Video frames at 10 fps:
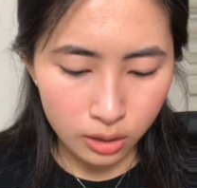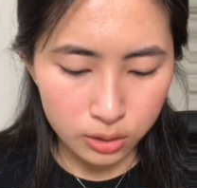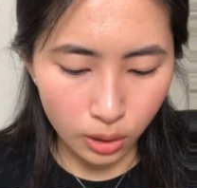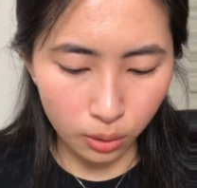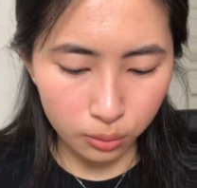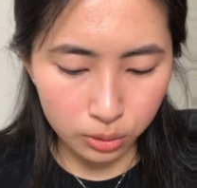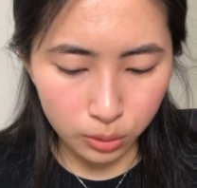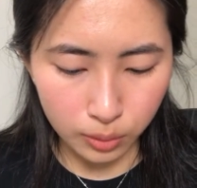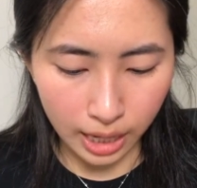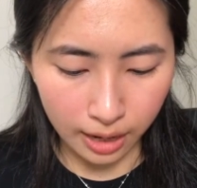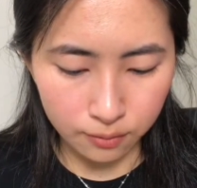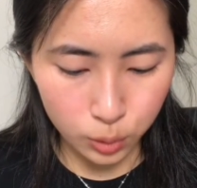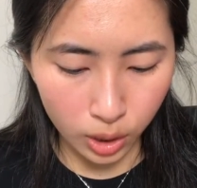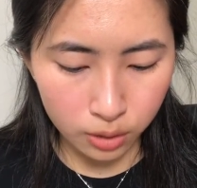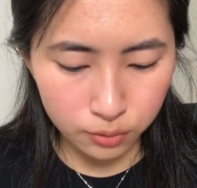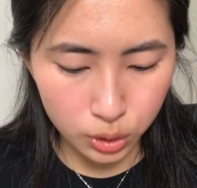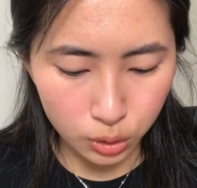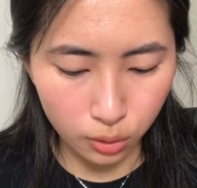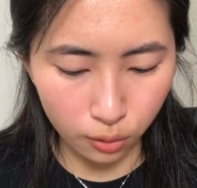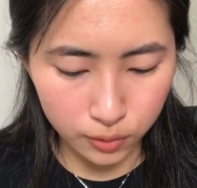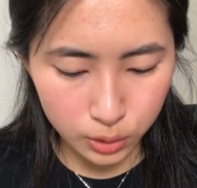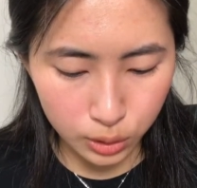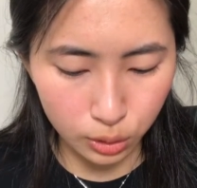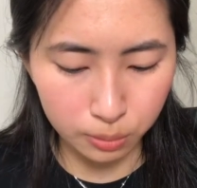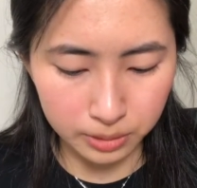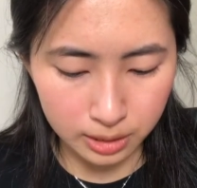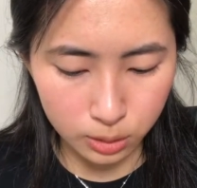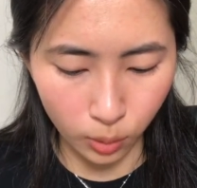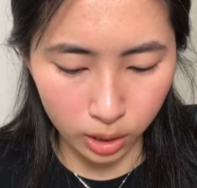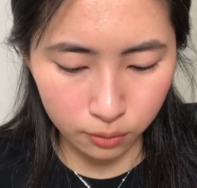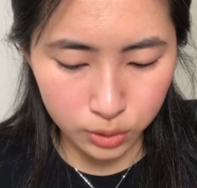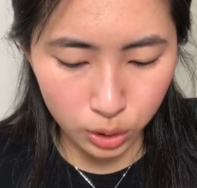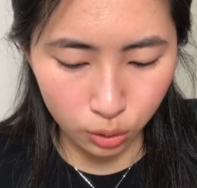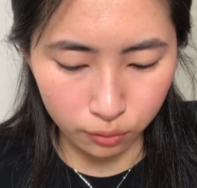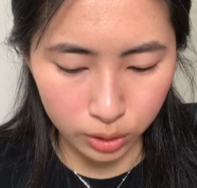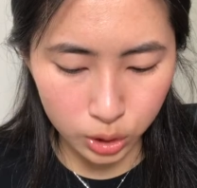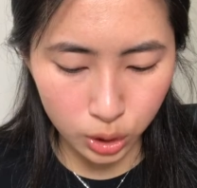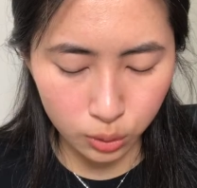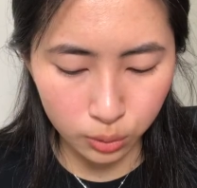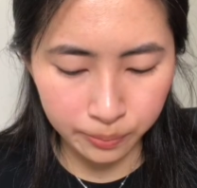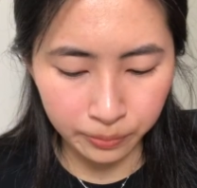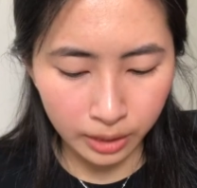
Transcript: So you would have square root of 2 over 2 plus square root of 2 over 2.